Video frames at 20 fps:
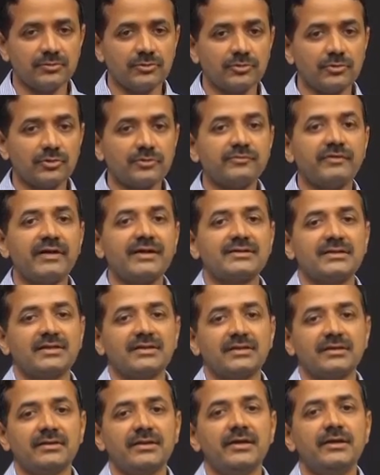growth
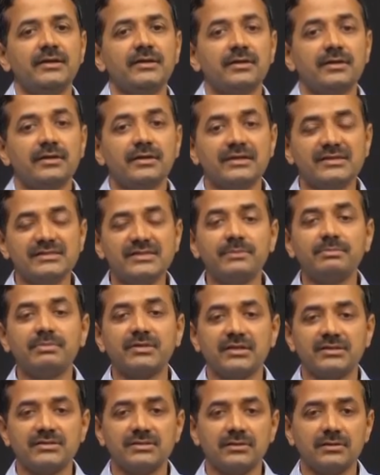factor
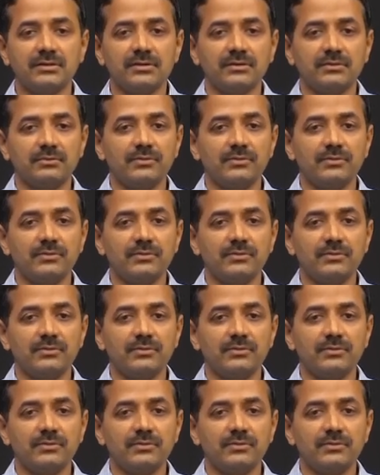receptor uh,